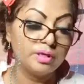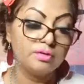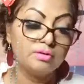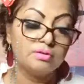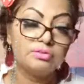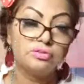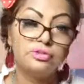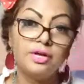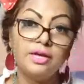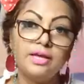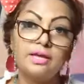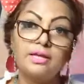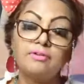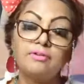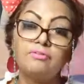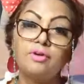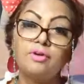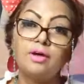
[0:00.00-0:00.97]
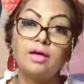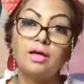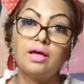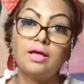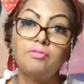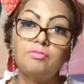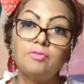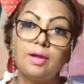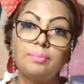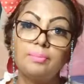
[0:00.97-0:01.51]
try and
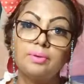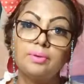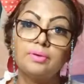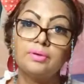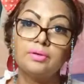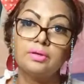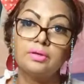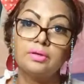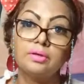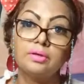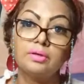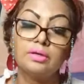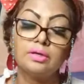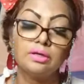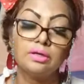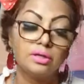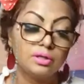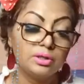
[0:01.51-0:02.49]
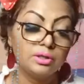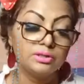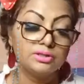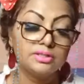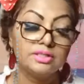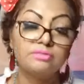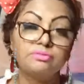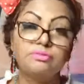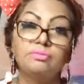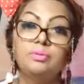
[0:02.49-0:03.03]
unwrap
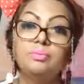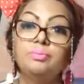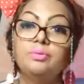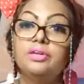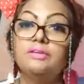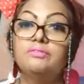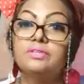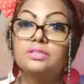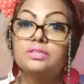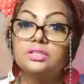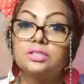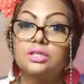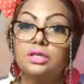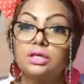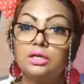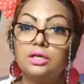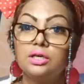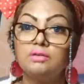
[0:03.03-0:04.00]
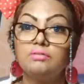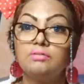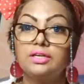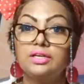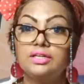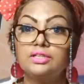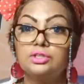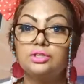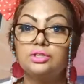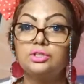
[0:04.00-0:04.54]
yourself from the previous
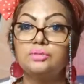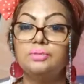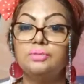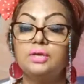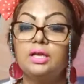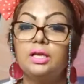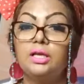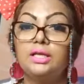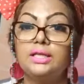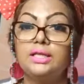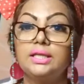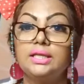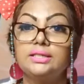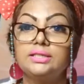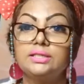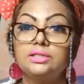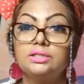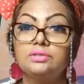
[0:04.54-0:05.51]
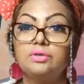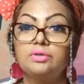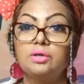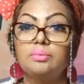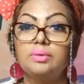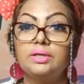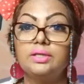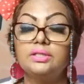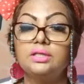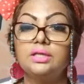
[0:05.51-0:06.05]
relationship and learn the lessons from
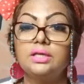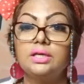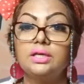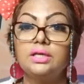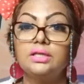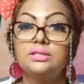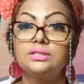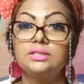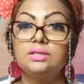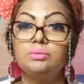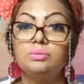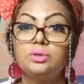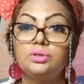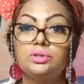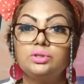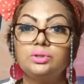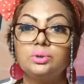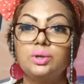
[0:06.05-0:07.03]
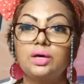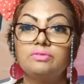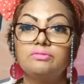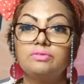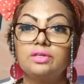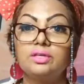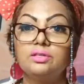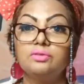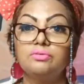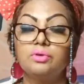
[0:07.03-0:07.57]
it. See what you have
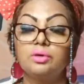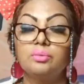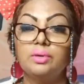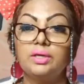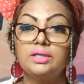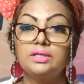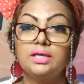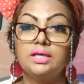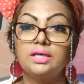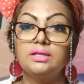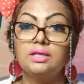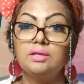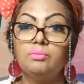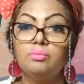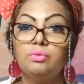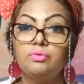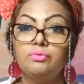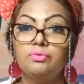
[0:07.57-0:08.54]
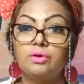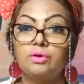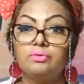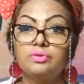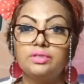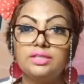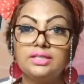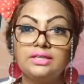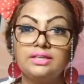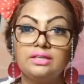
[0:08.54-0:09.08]
learned from it and then move
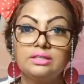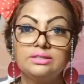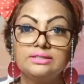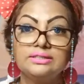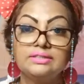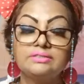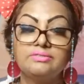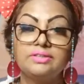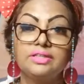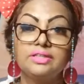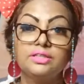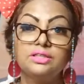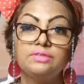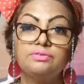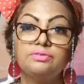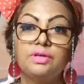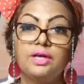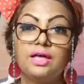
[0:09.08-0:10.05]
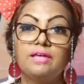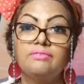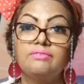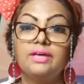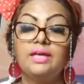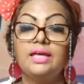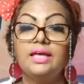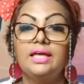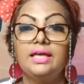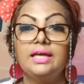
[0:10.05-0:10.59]
forward. Heal yourself. Yes, if you have
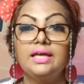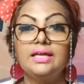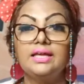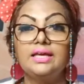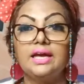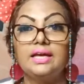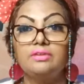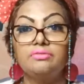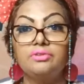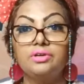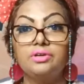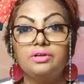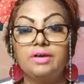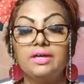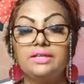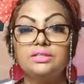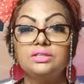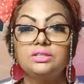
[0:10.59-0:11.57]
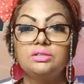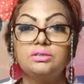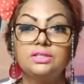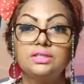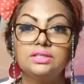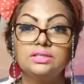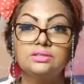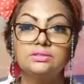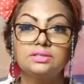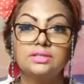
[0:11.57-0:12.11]
any kind of regrets or
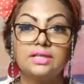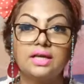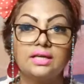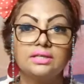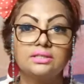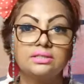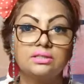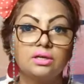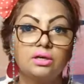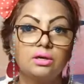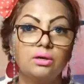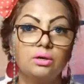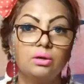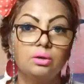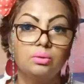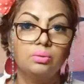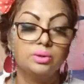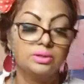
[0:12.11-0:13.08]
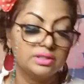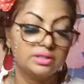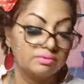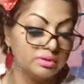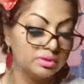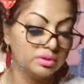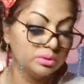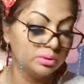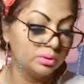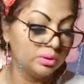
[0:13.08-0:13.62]
this or that or whatever
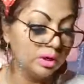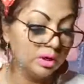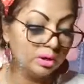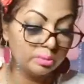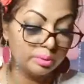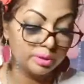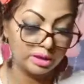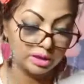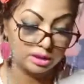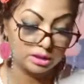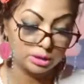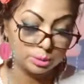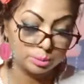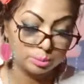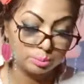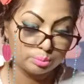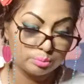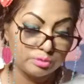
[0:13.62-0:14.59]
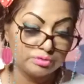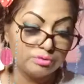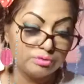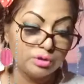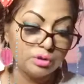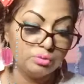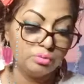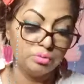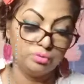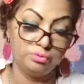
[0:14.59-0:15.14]
to go along with it before
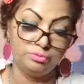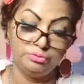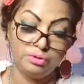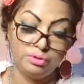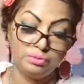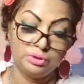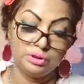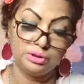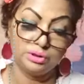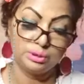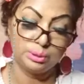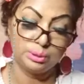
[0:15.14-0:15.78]
you move forward.